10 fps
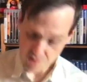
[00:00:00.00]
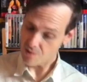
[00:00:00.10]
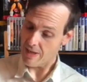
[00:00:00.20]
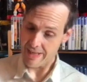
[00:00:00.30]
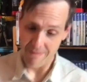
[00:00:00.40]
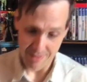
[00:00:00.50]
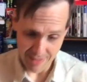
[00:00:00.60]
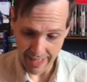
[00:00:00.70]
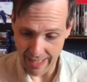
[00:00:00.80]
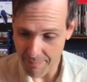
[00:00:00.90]
like I was
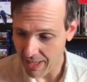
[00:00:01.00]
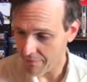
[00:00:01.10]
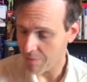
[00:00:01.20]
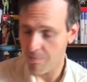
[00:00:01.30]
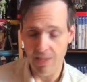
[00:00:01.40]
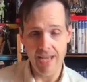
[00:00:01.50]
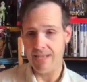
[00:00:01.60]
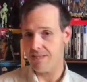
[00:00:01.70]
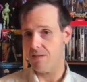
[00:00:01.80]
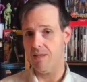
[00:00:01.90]
saying, I've been having a
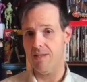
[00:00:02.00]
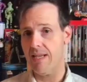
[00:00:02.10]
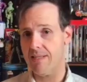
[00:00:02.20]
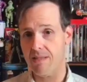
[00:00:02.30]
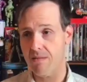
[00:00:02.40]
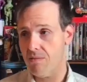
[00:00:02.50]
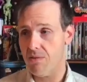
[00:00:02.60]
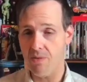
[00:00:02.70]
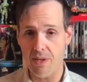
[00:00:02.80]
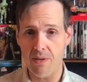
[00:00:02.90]
blast these last
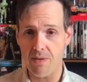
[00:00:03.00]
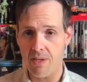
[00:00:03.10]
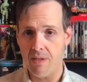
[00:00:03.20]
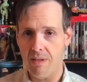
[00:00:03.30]
2 years.